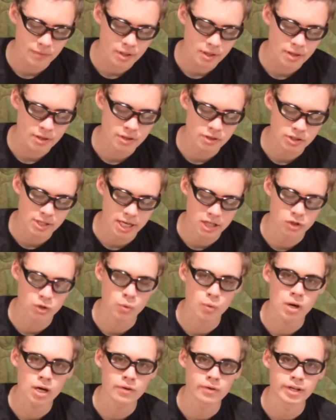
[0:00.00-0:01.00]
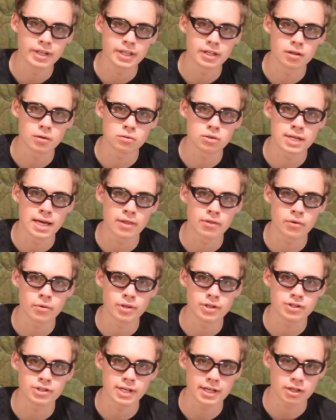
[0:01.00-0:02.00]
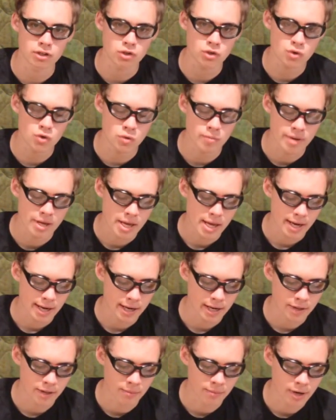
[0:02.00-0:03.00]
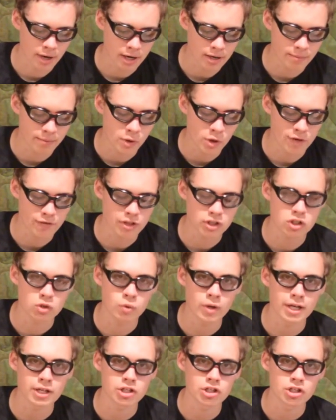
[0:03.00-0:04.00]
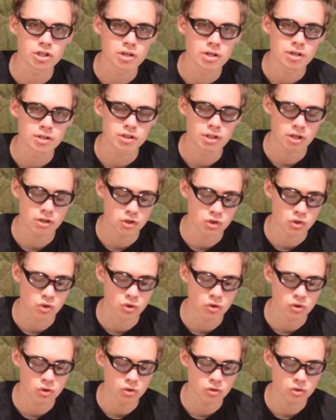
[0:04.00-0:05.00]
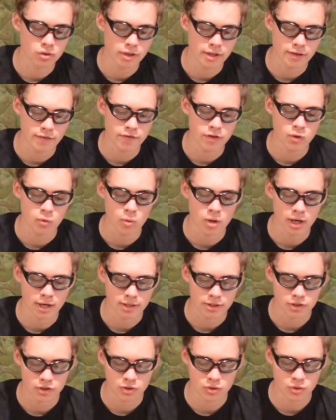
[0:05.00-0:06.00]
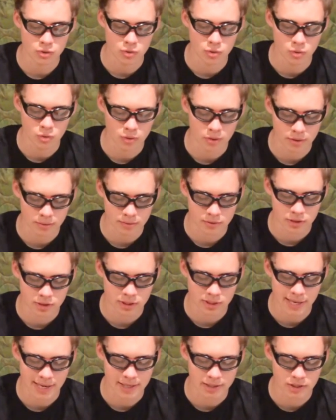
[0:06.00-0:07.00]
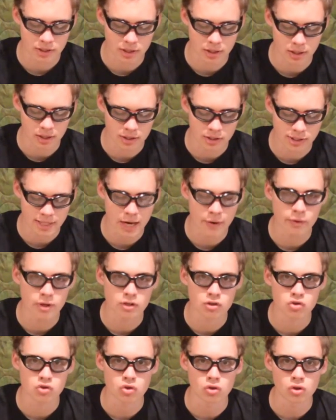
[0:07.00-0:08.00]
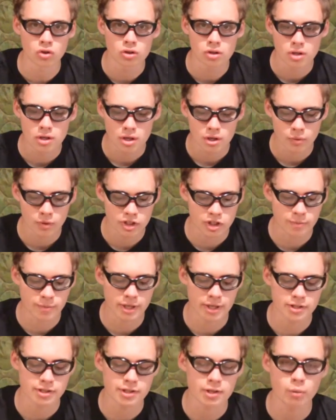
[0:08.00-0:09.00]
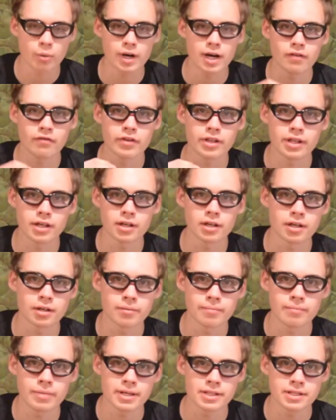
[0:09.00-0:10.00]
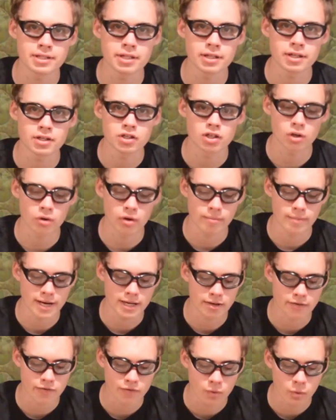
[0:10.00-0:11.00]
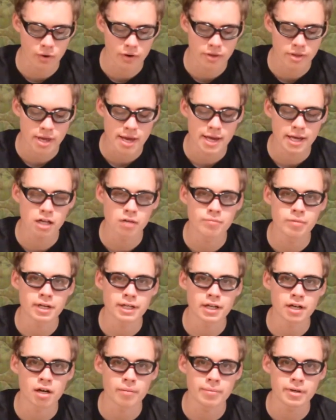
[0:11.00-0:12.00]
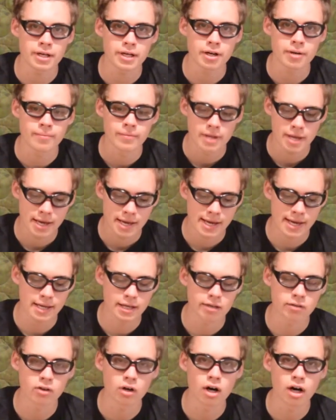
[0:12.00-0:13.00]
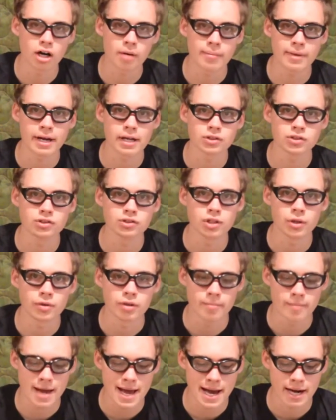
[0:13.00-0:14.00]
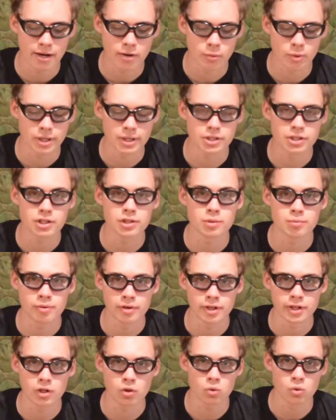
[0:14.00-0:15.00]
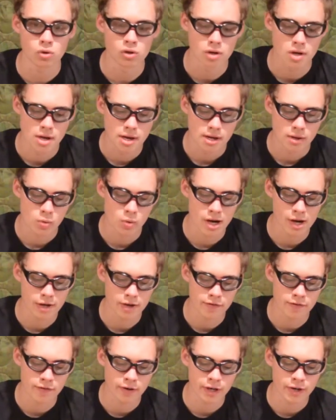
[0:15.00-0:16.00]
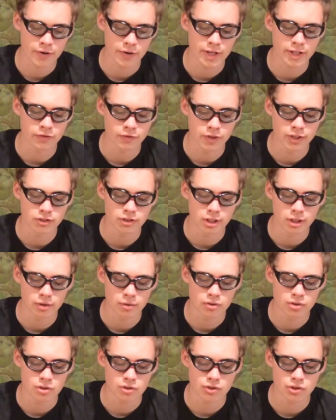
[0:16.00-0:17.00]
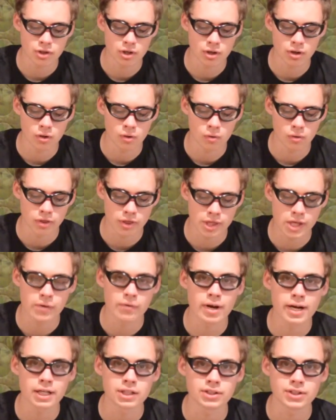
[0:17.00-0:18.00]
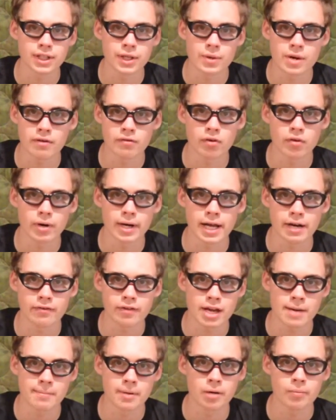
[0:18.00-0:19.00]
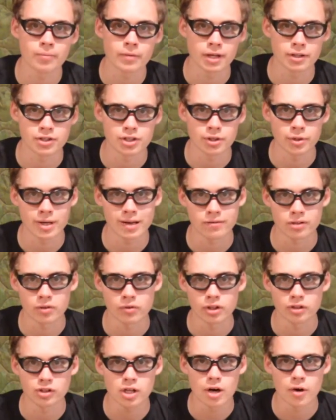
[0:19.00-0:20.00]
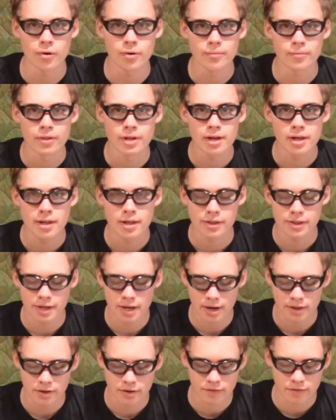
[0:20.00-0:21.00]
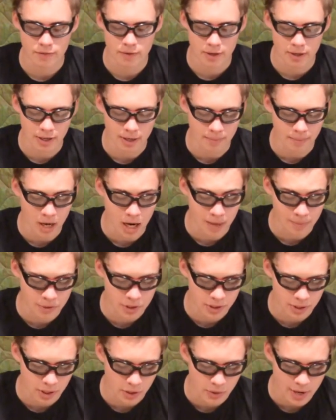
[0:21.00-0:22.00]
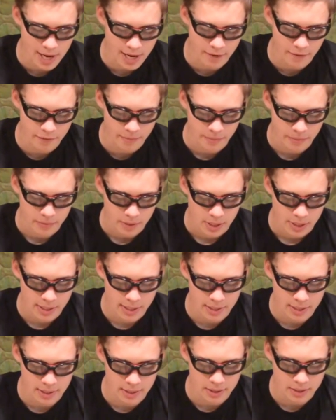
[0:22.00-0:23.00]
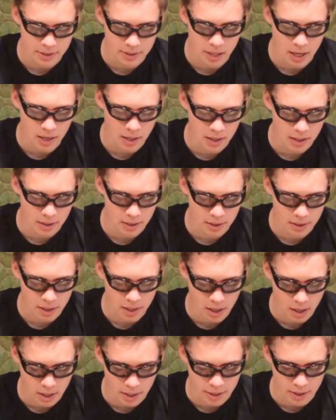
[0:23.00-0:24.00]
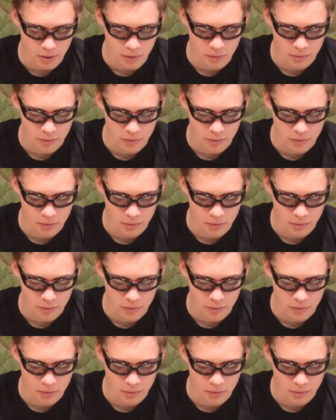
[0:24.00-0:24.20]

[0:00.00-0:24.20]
there's actual wiring that goes down through the second tube, and on the bottom you have a switch to control if you want to set it to sound control, which means that whenever the piston is going back and forth, it'll pick it up here and it'll automatically load the mag, which is pretty cool. While you're firing, it reloads, so theoretically you never run out of ammo until you have to reload. The other option that you have is auto.